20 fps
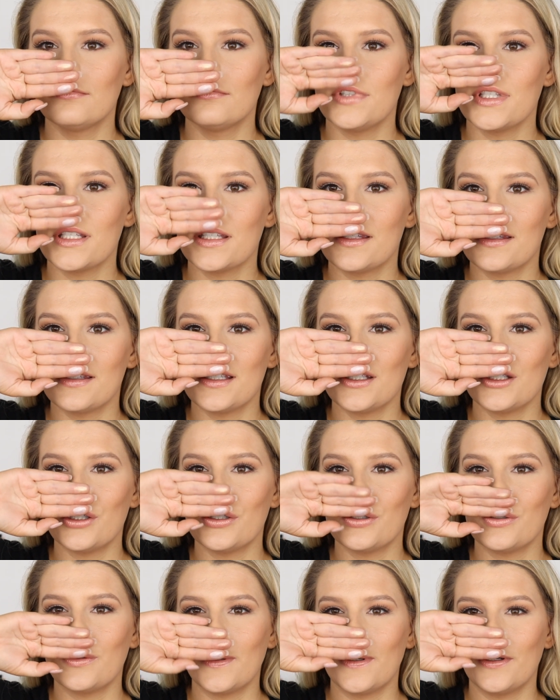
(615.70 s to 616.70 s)
Just
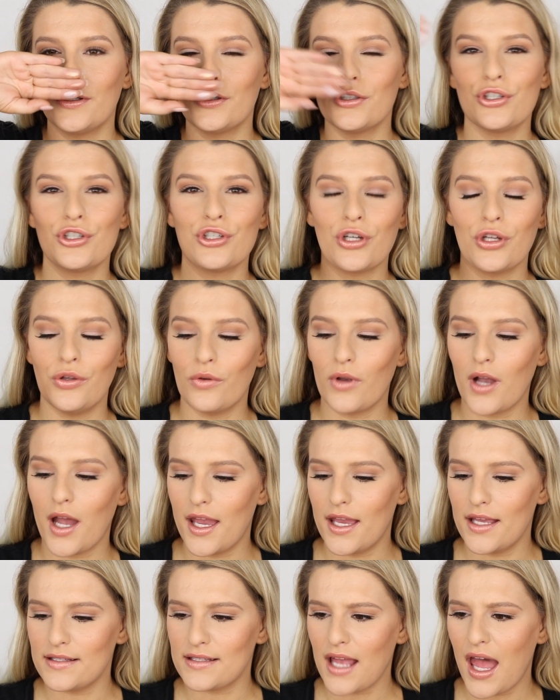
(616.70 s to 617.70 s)
to show you
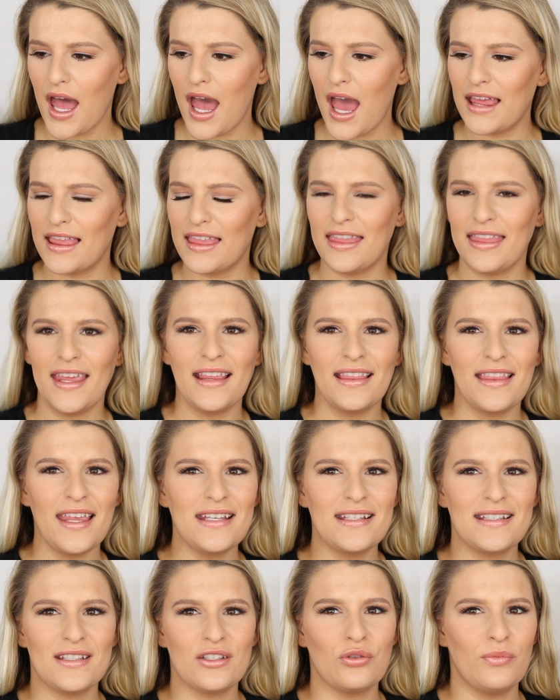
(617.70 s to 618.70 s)
guys, I think they
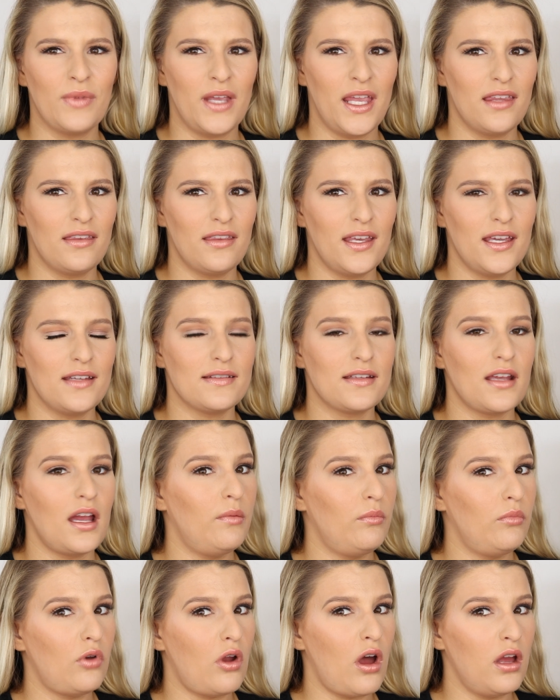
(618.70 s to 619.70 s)
still make this.
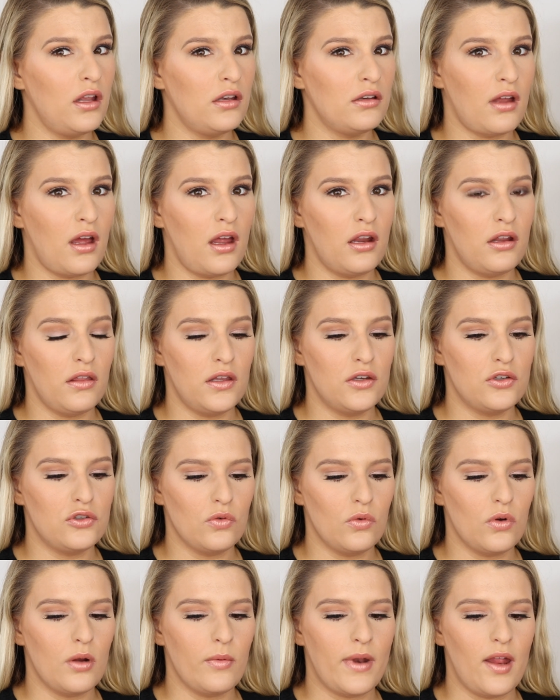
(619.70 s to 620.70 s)
I'm not entirely
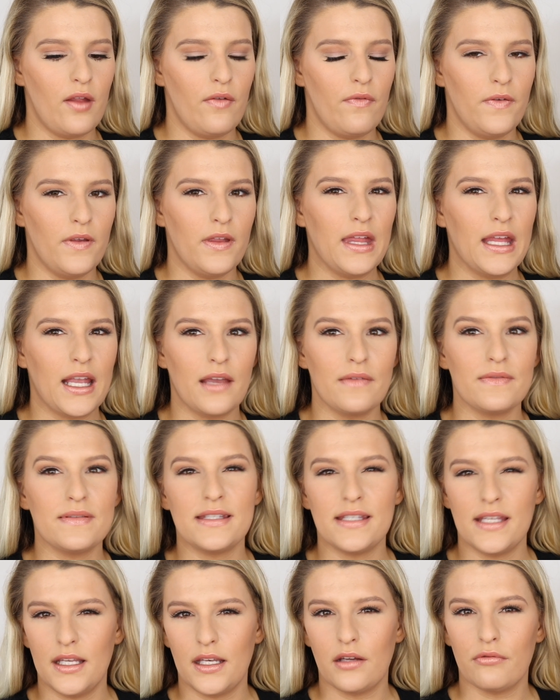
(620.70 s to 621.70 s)
sure, but I feel like I've
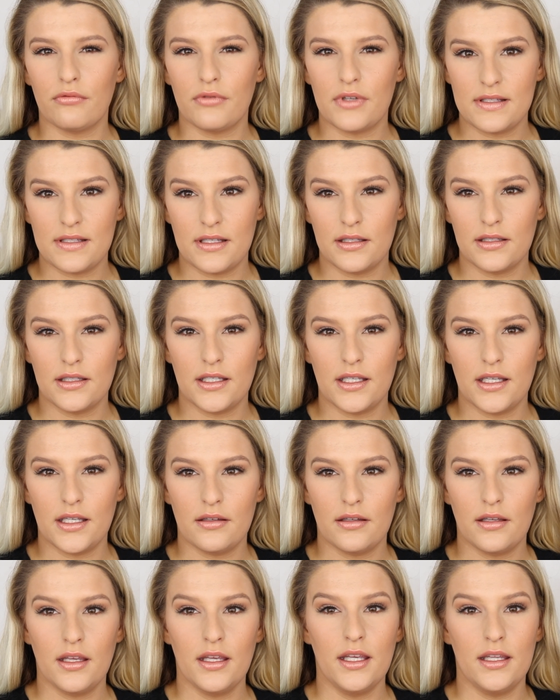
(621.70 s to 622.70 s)
seen it recently
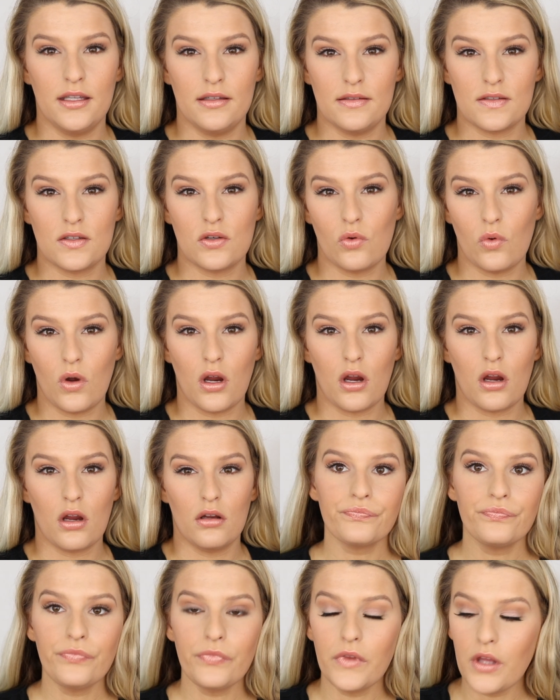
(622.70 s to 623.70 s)
in store.
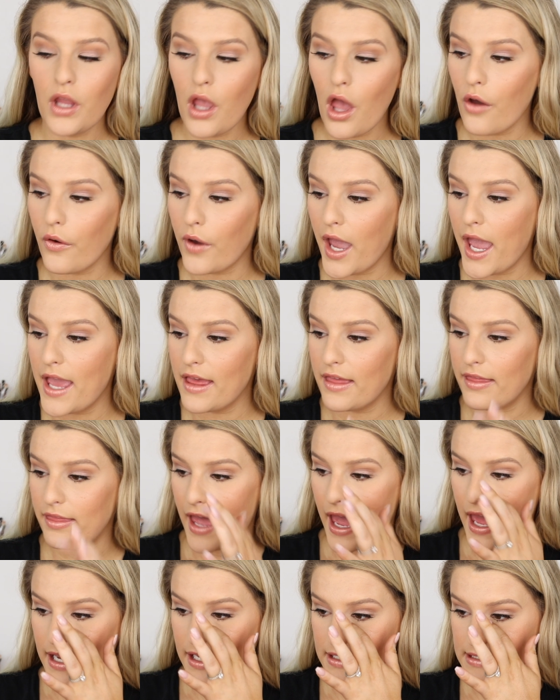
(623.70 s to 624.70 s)
Okay,
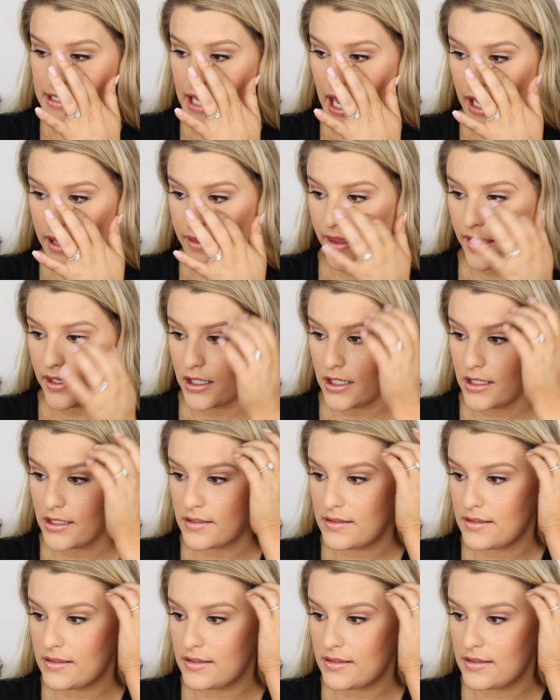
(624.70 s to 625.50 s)
that is highlighters.